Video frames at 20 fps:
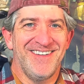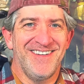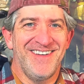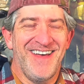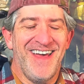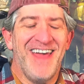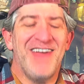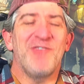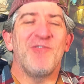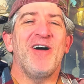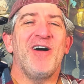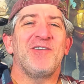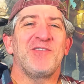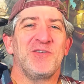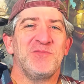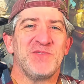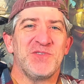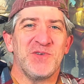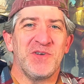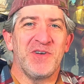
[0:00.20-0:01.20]
Hey,
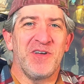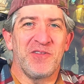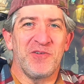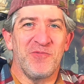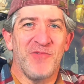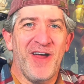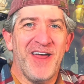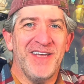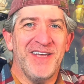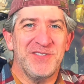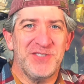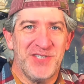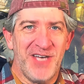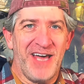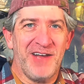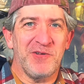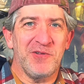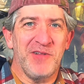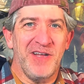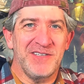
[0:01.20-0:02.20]
welcome to another Raid
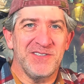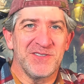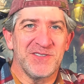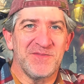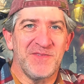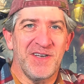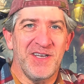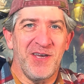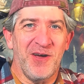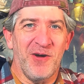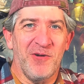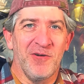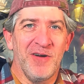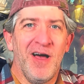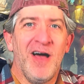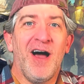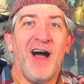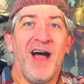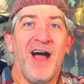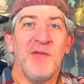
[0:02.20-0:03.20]
Shadow Legends video.
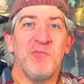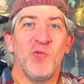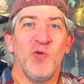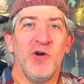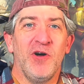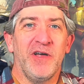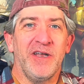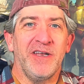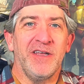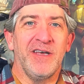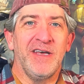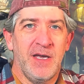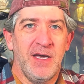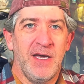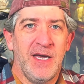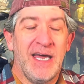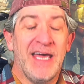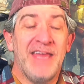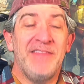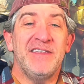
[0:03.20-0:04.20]
I'm Wood.
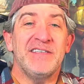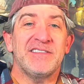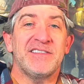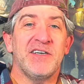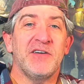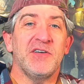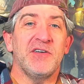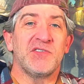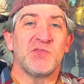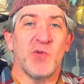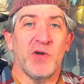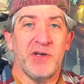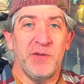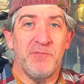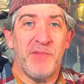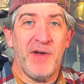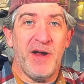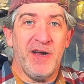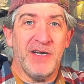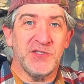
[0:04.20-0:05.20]
In this series, we're
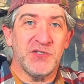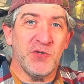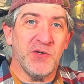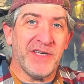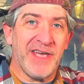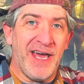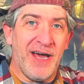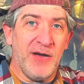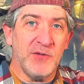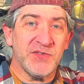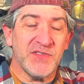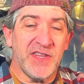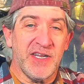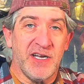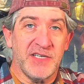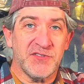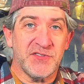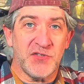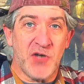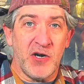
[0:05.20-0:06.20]
comparing two accounts that
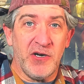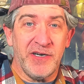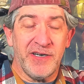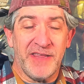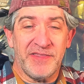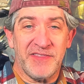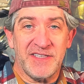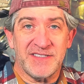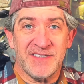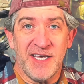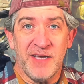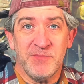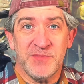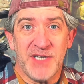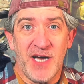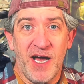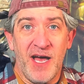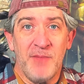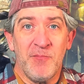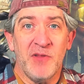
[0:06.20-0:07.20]
I started at the same
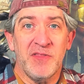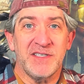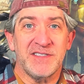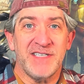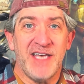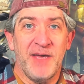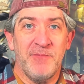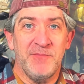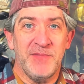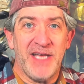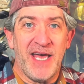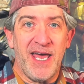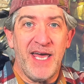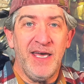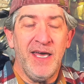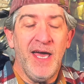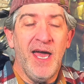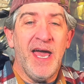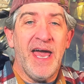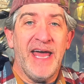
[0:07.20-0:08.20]
time on the same
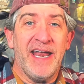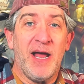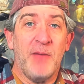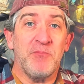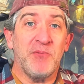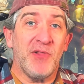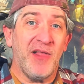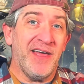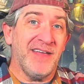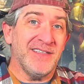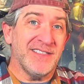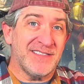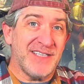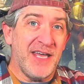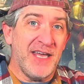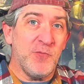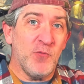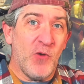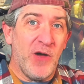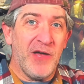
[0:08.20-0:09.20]
day, and I'm playing the
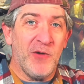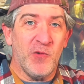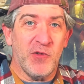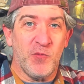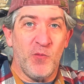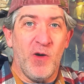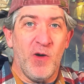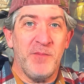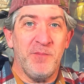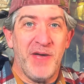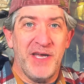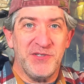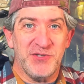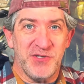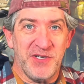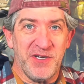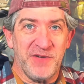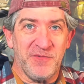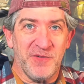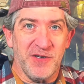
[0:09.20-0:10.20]
same way with one major
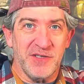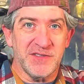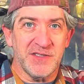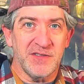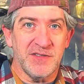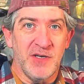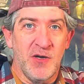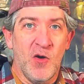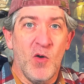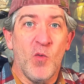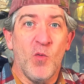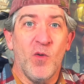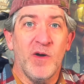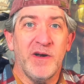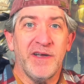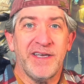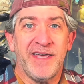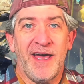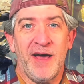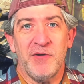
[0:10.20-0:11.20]
difference. One
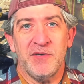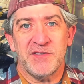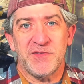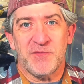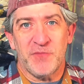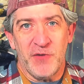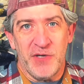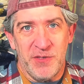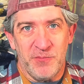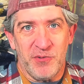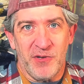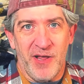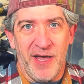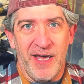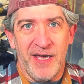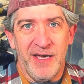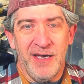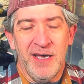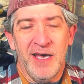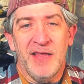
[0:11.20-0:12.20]
account is free to
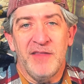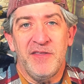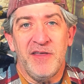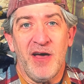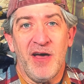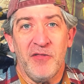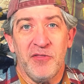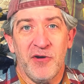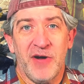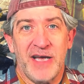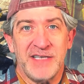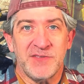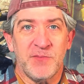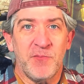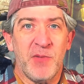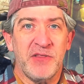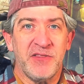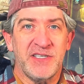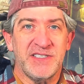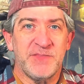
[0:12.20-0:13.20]
play, the other has a
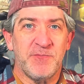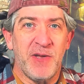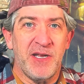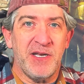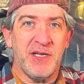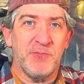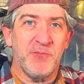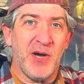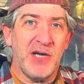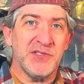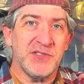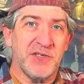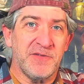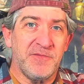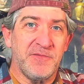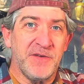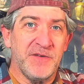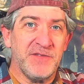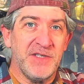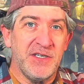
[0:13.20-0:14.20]
monthly spending budget of
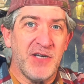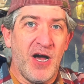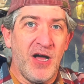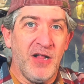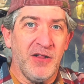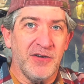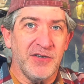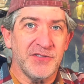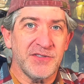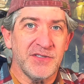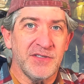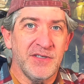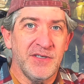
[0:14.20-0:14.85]
$50.